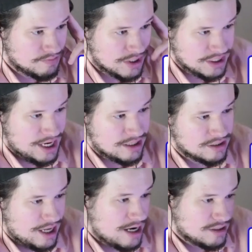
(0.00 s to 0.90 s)

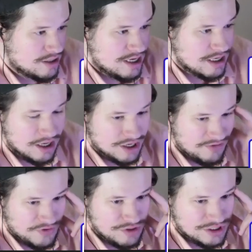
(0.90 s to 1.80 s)
that is a thing. Like if
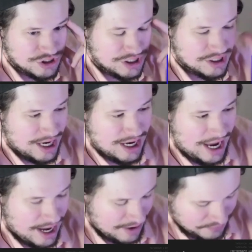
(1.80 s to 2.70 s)
you could just say, hey,
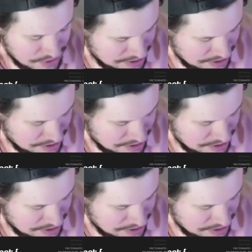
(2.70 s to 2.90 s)
if you could